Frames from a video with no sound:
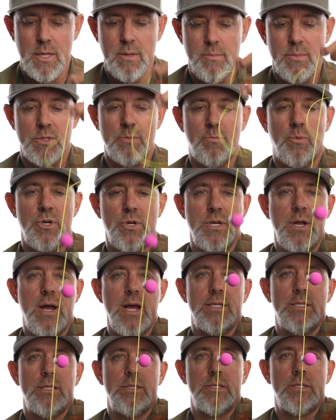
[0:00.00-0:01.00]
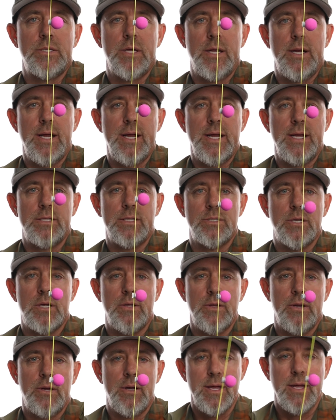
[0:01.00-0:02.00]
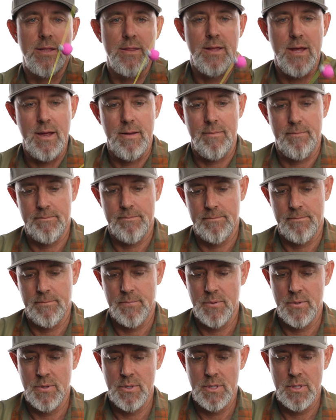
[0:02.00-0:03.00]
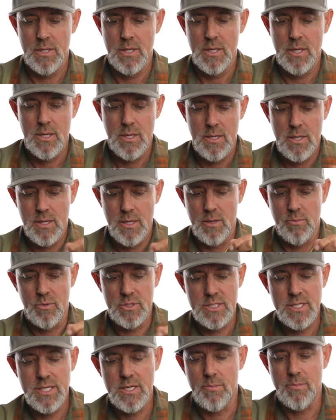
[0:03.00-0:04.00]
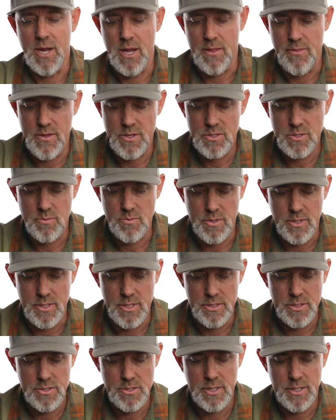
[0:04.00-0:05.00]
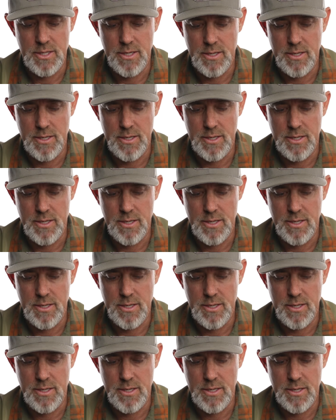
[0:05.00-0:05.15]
it's pretty nice. It just kind of hangs on there like that. And what's neat about this one is you can